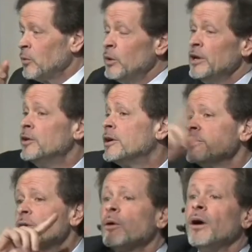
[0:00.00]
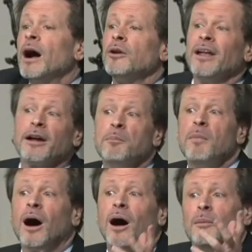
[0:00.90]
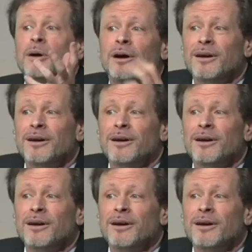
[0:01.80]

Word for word: We look at the crowd like a mob.